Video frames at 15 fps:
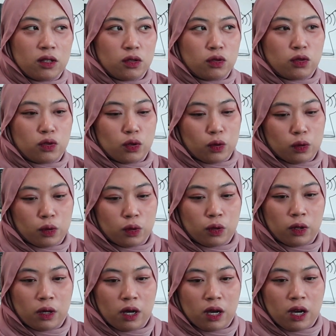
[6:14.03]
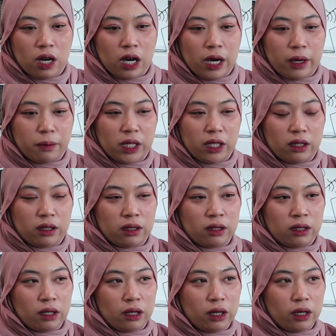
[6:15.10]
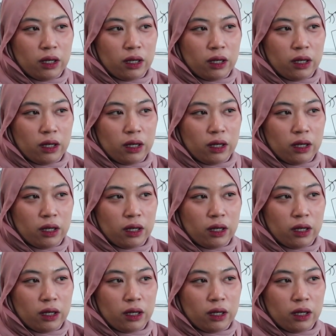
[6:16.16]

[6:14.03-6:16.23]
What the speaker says: So I mean,